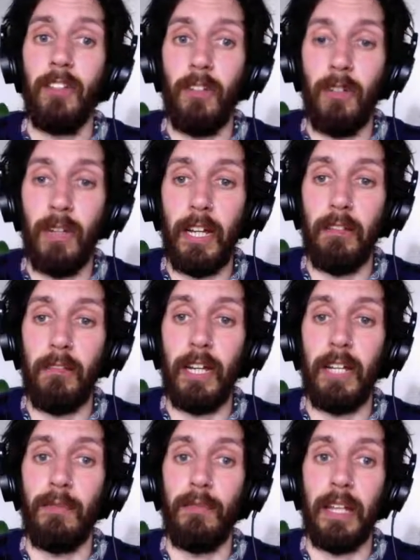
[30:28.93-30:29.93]
2, get
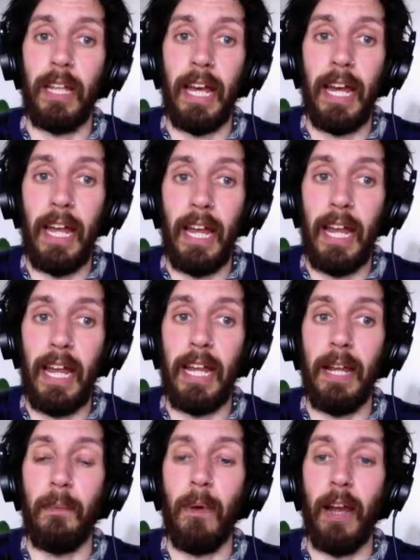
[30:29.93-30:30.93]
ready for that
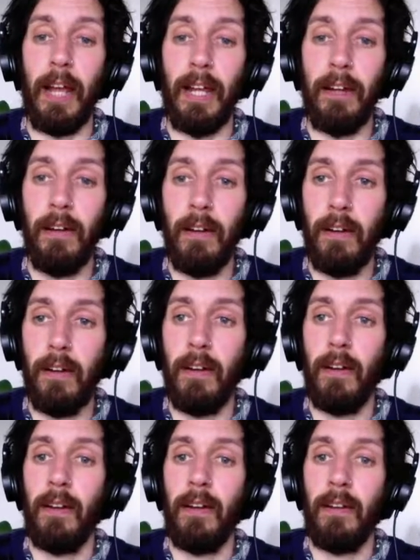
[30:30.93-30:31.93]
A minor.
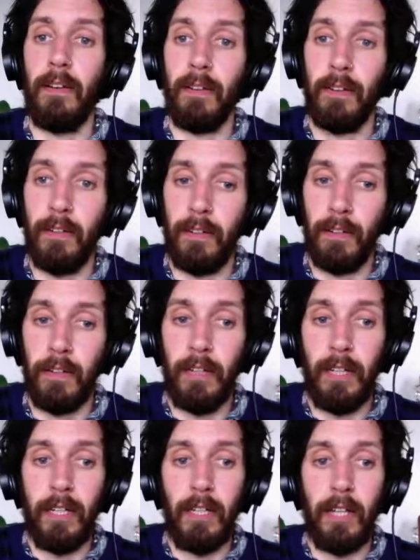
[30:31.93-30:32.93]

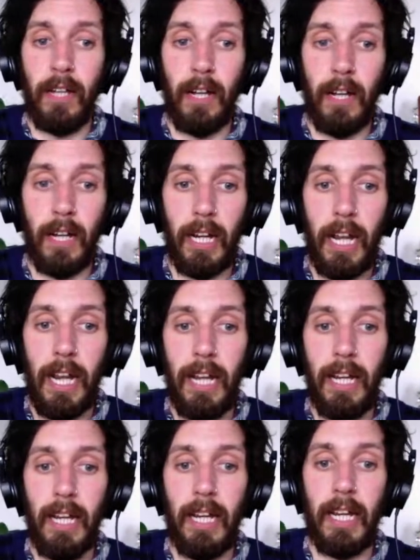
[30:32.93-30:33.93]

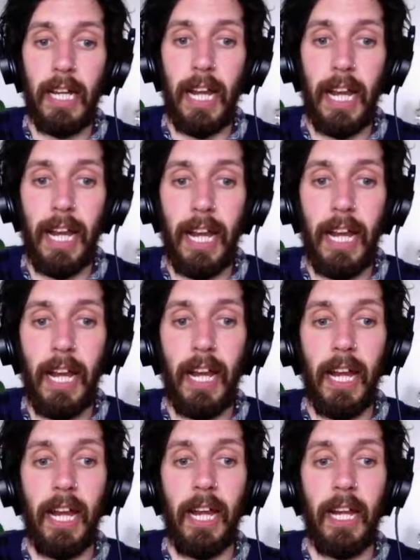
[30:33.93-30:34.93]
Okay,
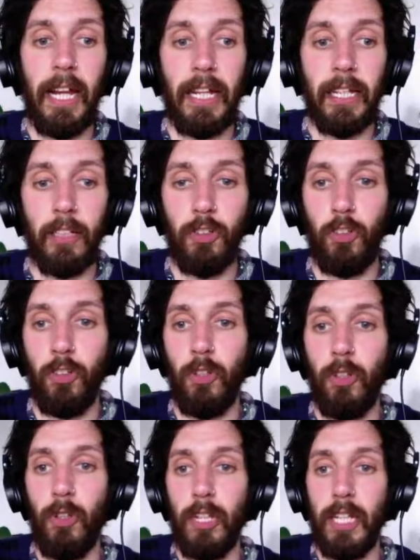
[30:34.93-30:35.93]
getting
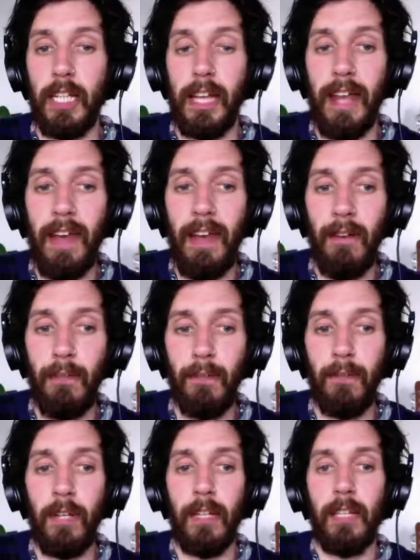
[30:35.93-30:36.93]
to the F.
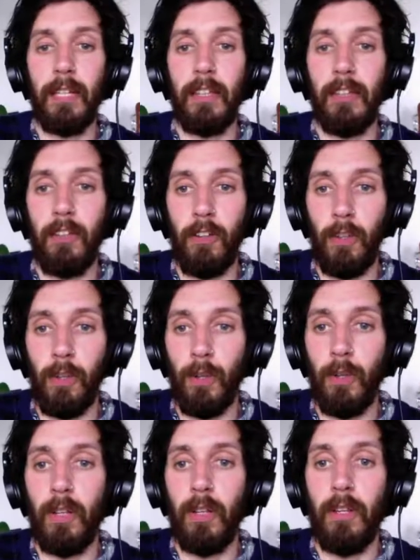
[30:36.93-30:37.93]

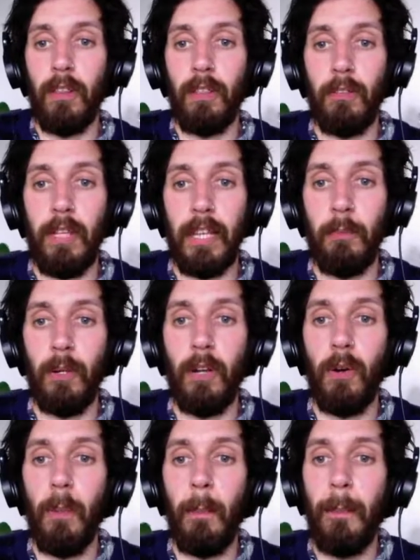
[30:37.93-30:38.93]
2, 3, then we're
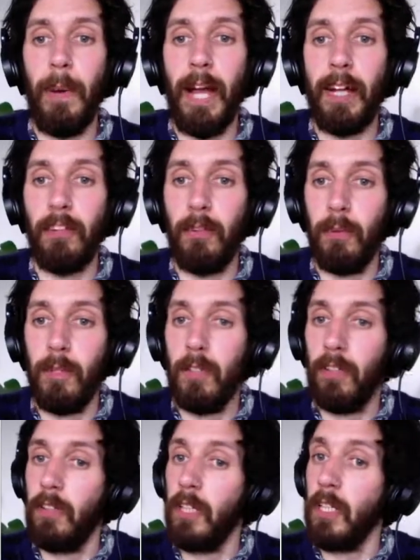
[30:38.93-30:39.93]
going back to our
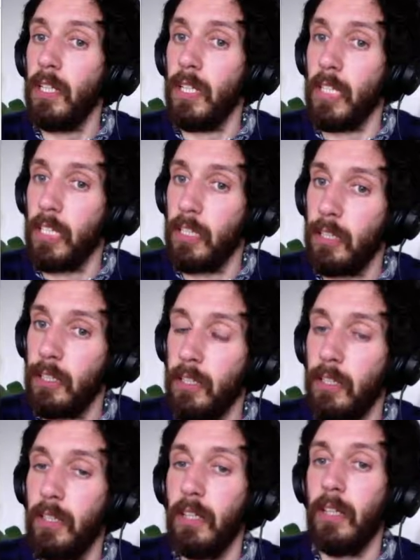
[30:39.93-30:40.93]
C.
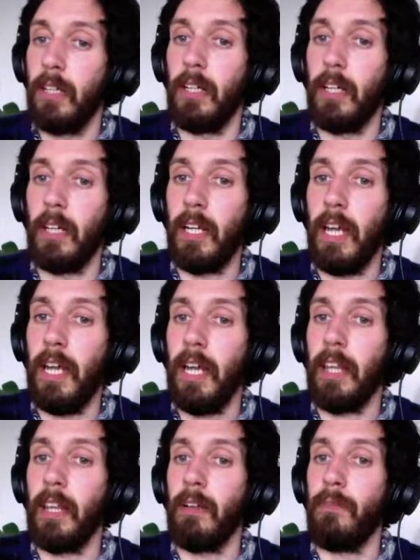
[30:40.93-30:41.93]
Okay,
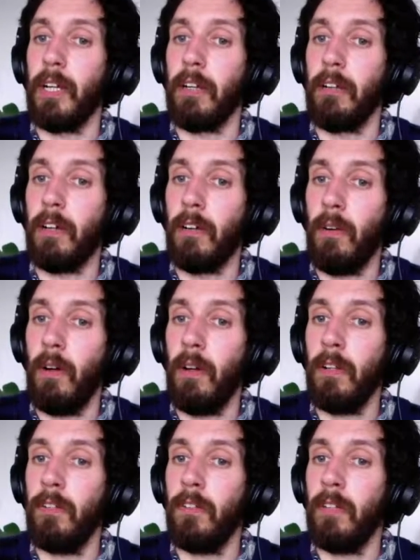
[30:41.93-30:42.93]
get that finger
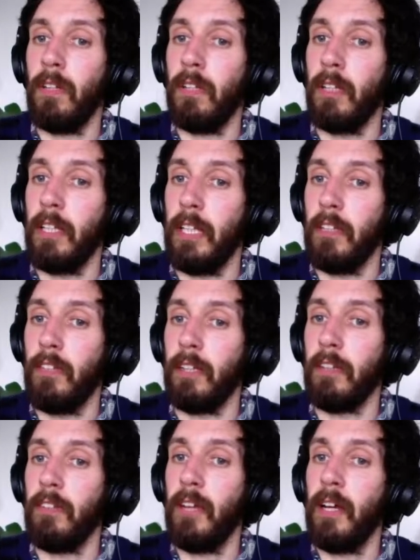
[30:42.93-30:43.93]
across, E to
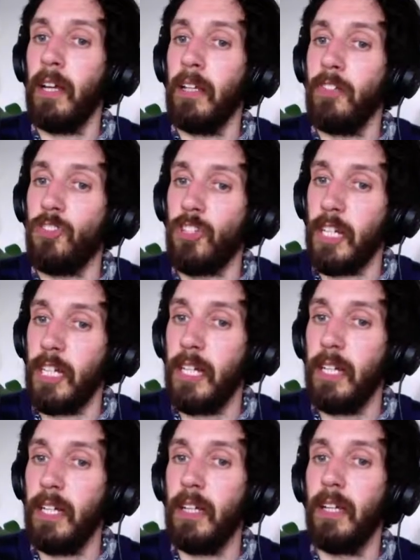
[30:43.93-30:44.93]
the side,
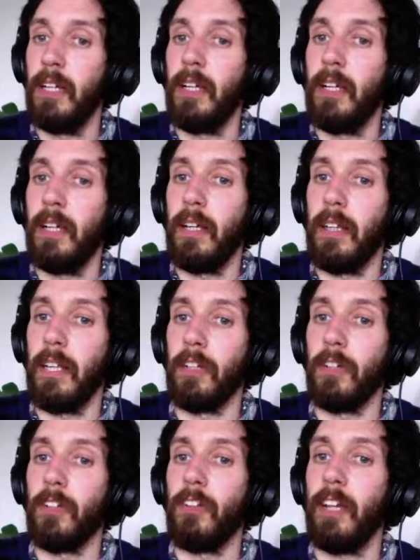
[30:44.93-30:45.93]
G. Then
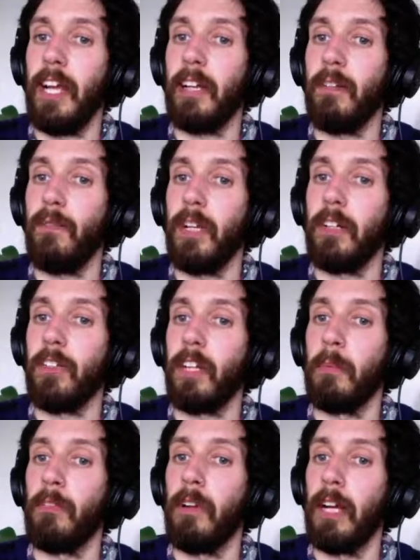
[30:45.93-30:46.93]
your second finger's
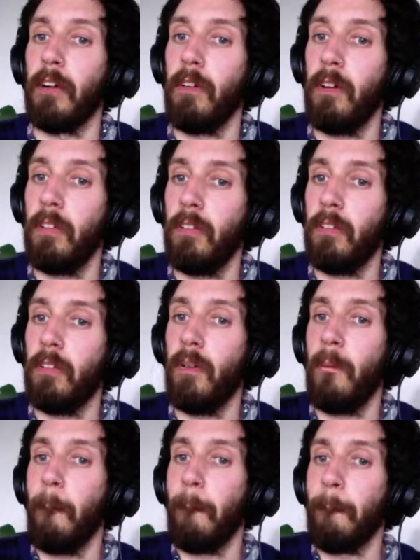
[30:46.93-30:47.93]
coming right across.
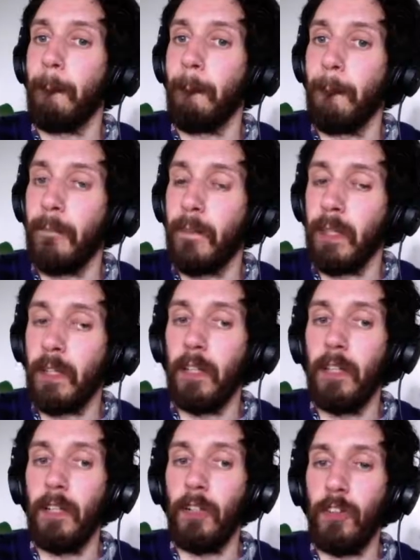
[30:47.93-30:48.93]

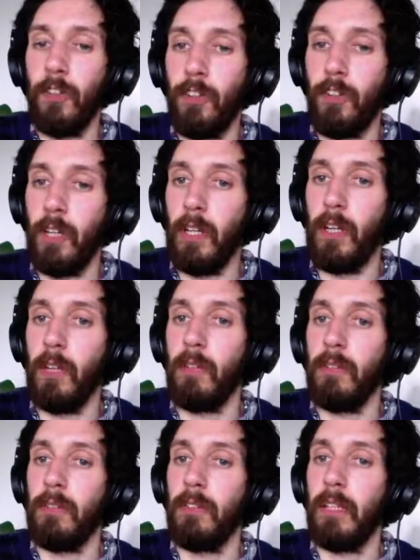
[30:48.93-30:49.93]
2,
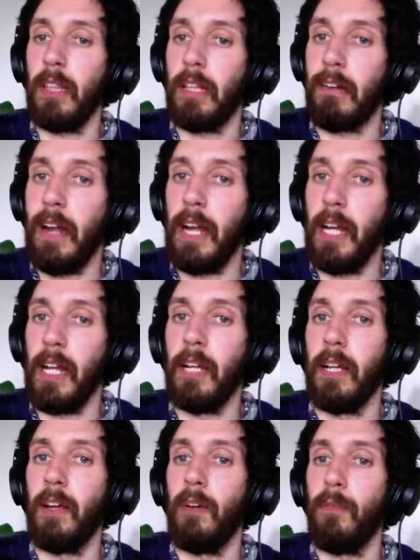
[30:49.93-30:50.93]

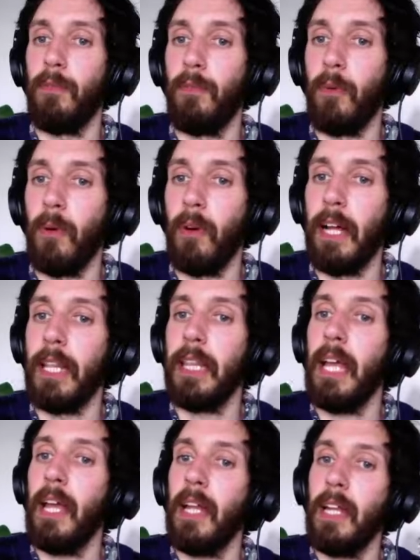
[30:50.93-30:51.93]
3, 4, and
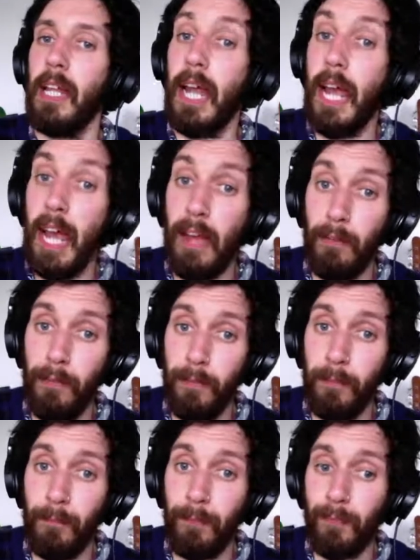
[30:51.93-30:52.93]
then F.
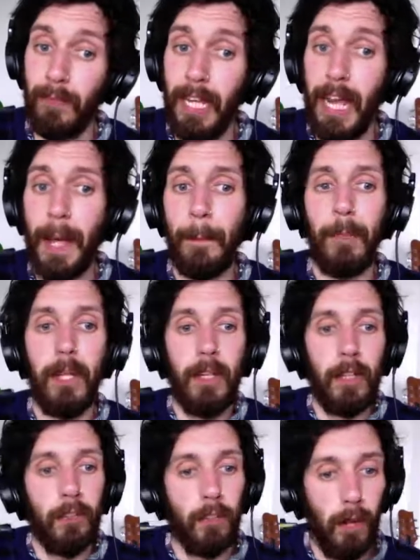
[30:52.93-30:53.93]
Yeah.
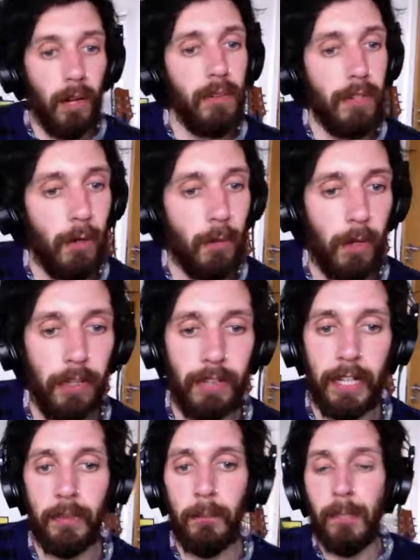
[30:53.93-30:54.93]
So, oh, no worries,
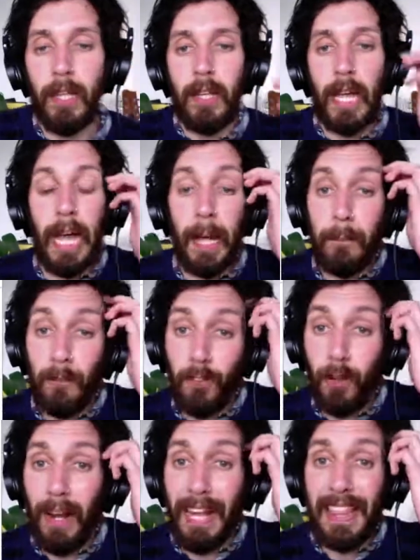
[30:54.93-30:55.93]
Adam.
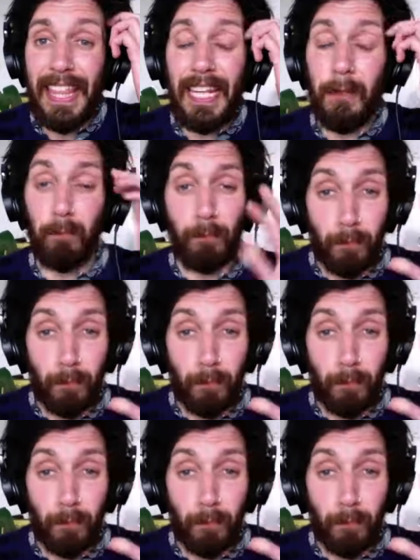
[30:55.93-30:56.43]
So I think